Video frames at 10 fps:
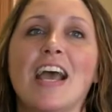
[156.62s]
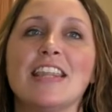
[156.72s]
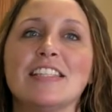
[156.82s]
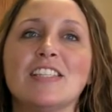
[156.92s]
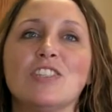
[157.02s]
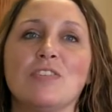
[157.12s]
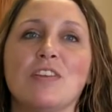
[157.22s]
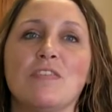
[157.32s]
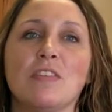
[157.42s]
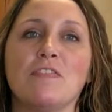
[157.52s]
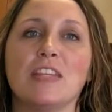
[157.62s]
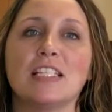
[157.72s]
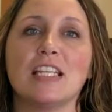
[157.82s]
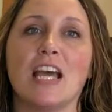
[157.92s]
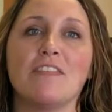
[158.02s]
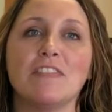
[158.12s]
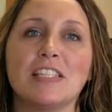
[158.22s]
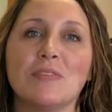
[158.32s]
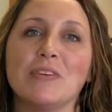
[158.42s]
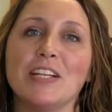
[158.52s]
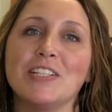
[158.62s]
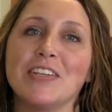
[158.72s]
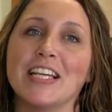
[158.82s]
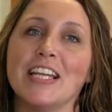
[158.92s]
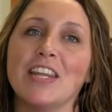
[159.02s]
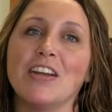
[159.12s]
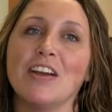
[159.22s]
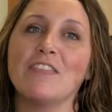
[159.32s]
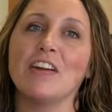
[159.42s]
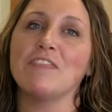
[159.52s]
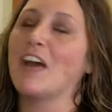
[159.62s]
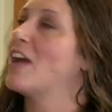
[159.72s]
Hi, this is Judy from the Finlayson Office, and we are doing another of our